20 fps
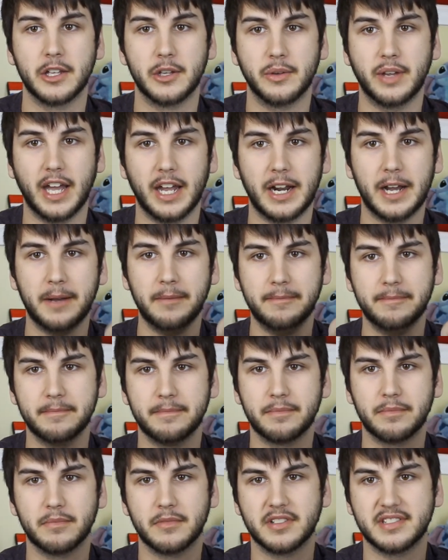you get up,
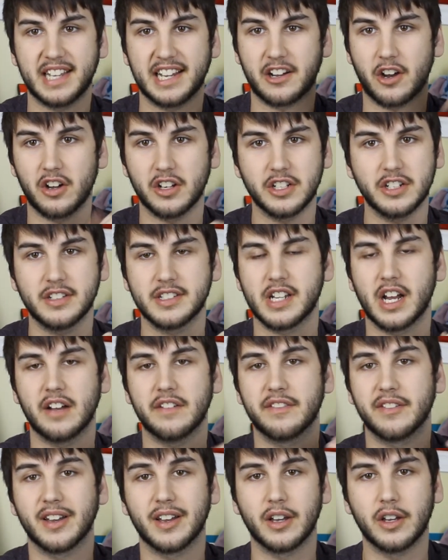take all your
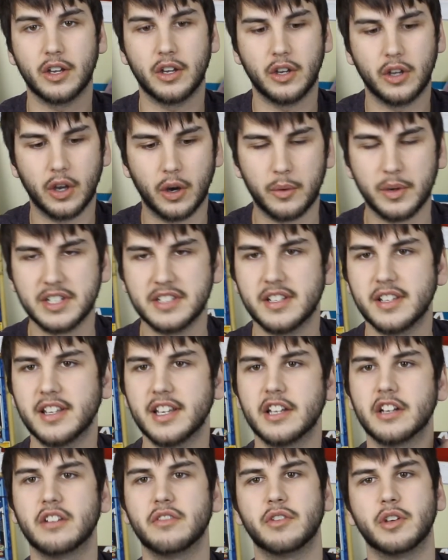stuff, go into
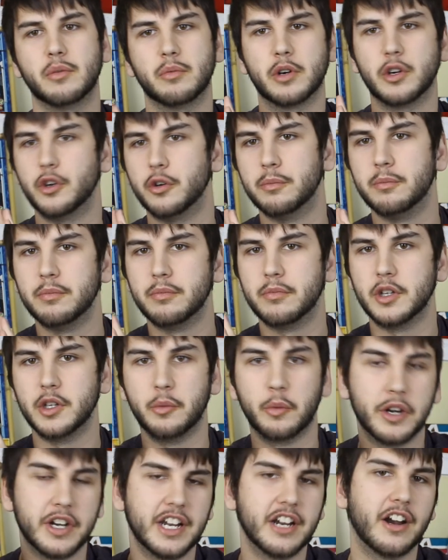the interview room.
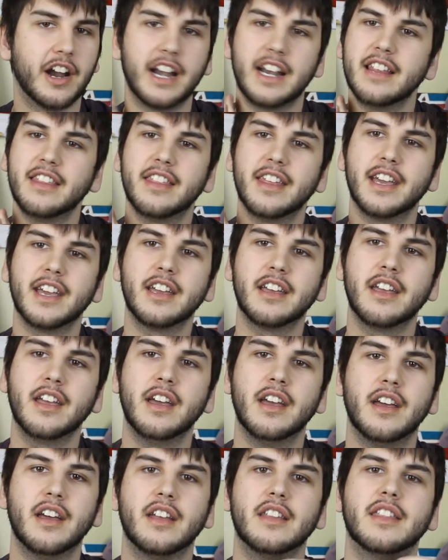You wouldn't hear anything.
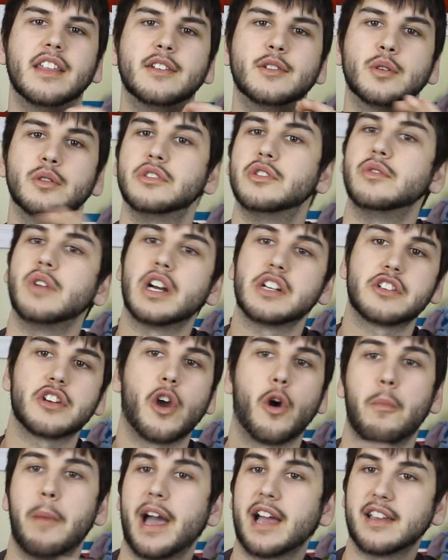They told you not to
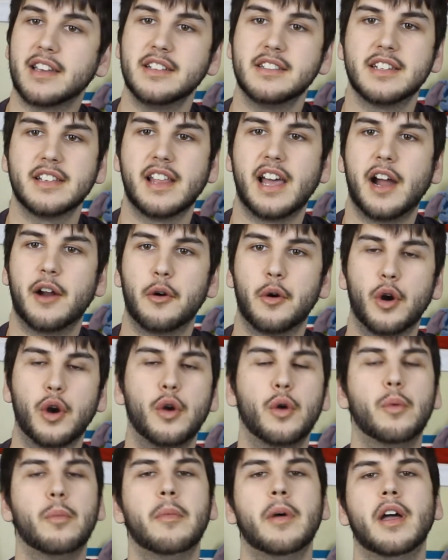go back into that
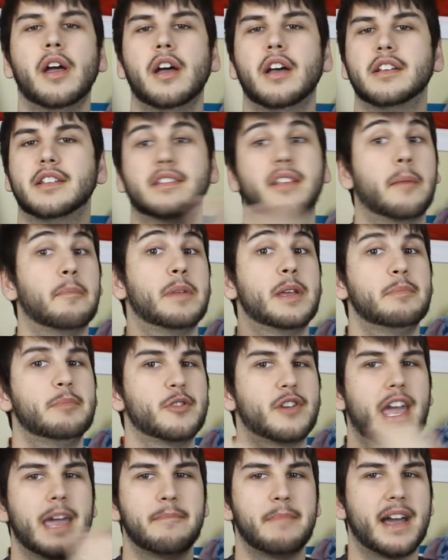room. Some
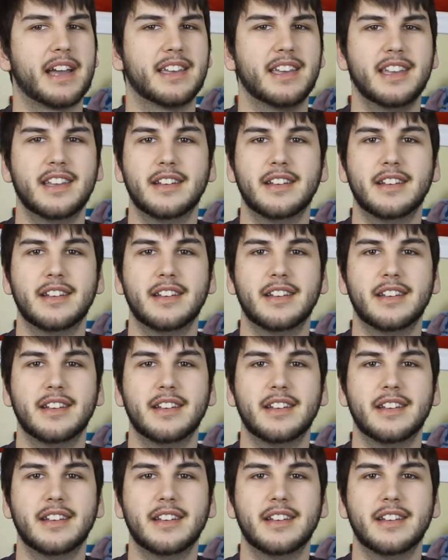people came back